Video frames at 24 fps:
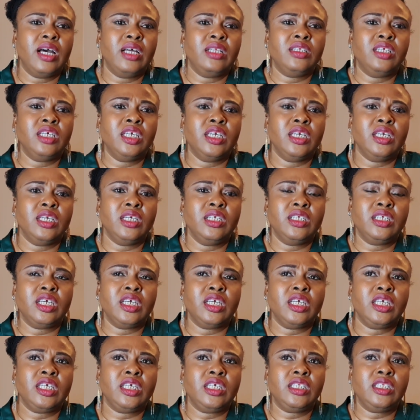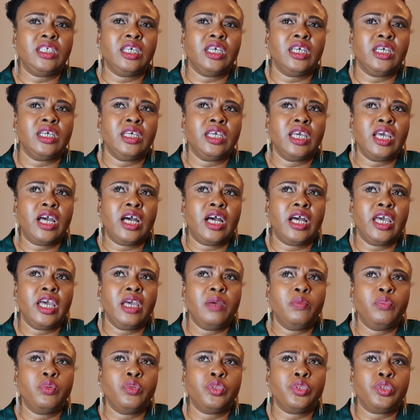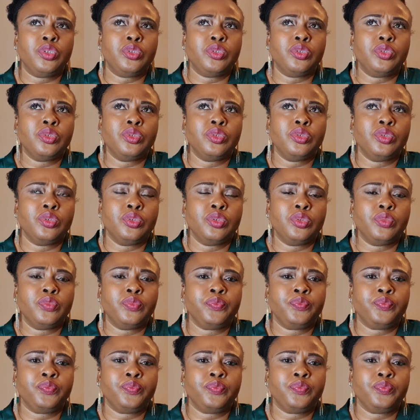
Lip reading: they are able to,